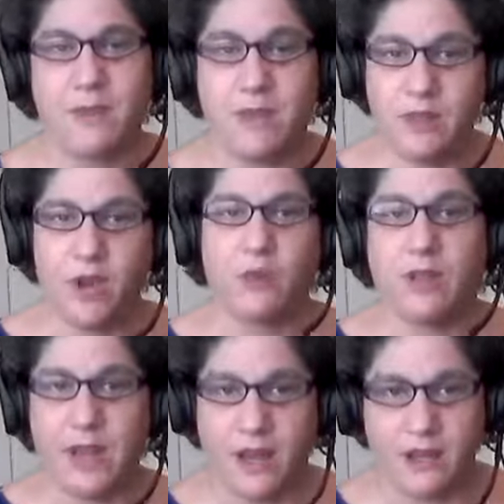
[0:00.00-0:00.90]
may be lower,
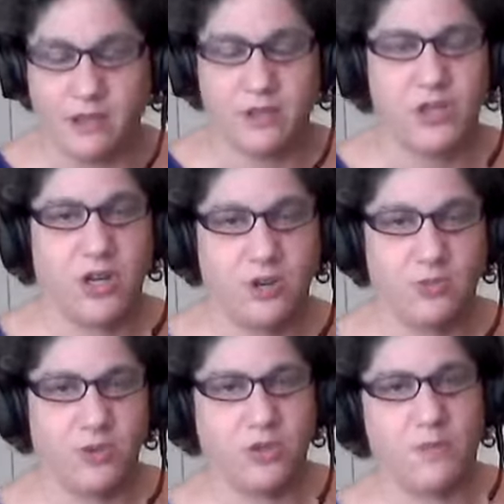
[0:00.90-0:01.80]
like I shared
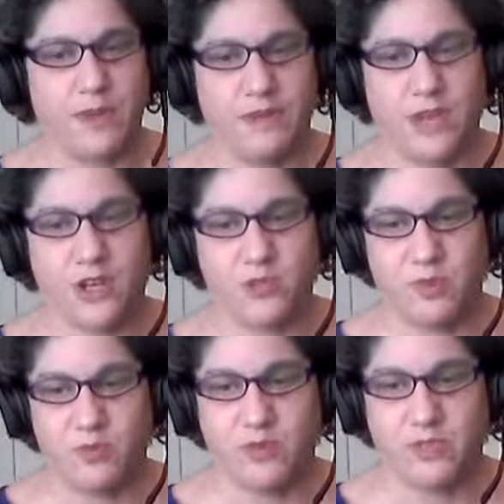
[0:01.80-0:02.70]
with you about the
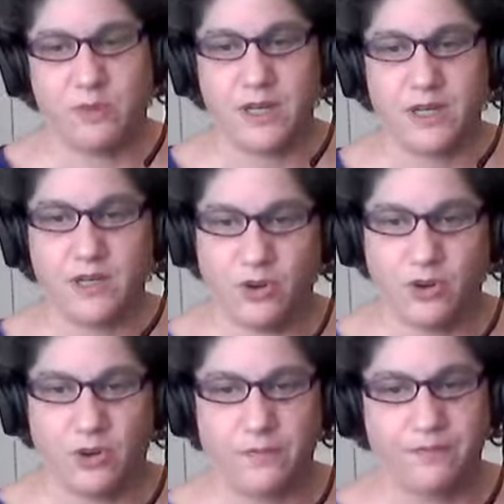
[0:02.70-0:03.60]
Entrepreneur's Abundance
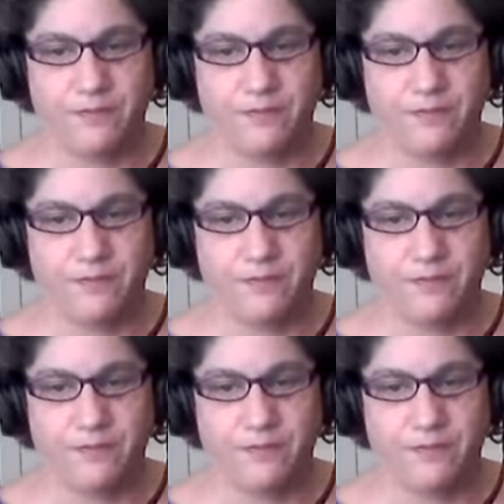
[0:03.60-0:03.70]
Circle.